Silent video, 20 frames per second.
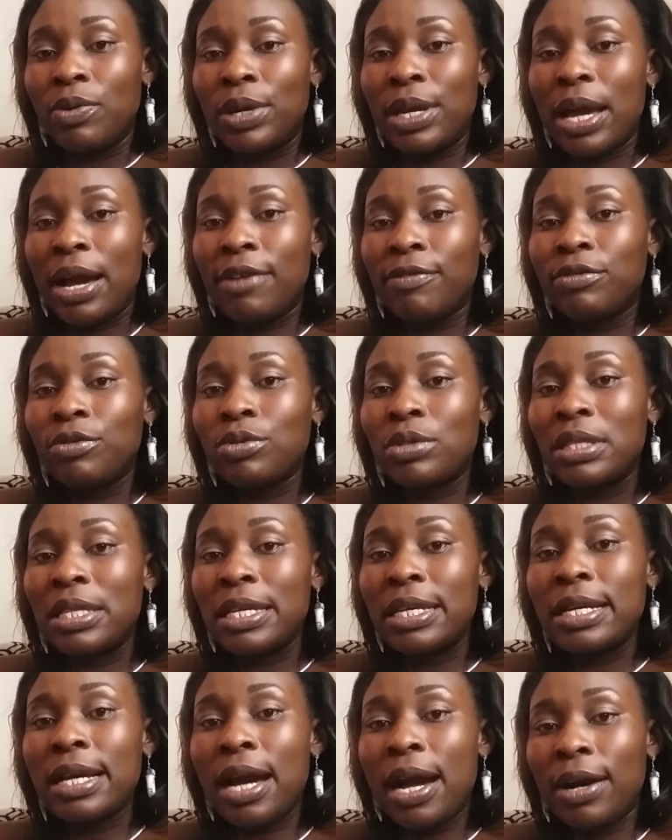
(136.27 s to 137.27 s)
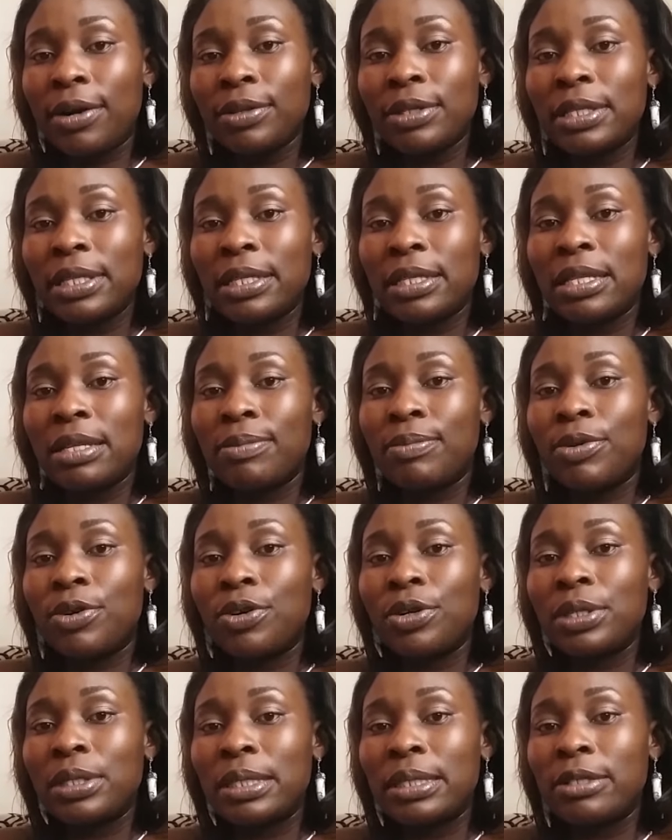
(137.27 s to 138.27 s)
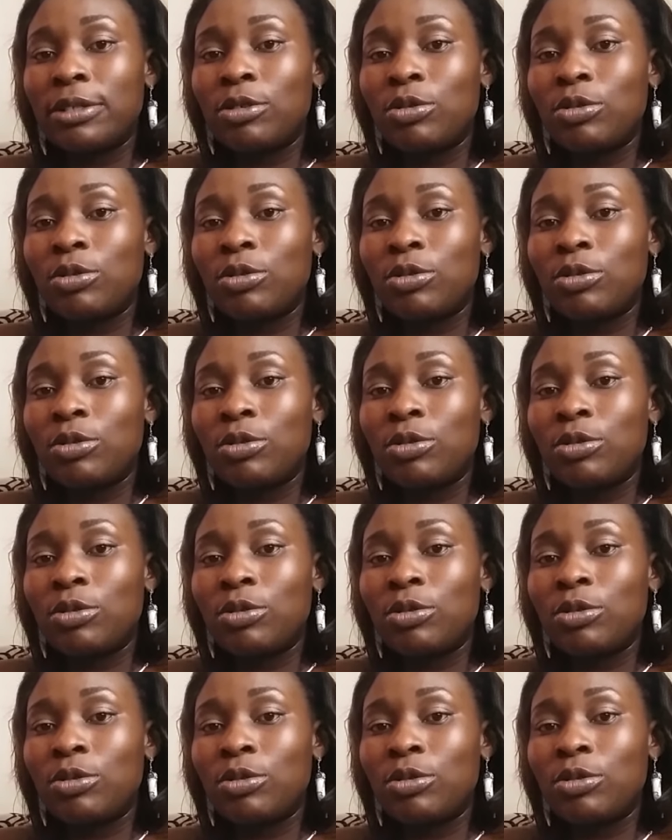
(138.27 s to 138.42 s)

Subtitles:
We have to think outside the box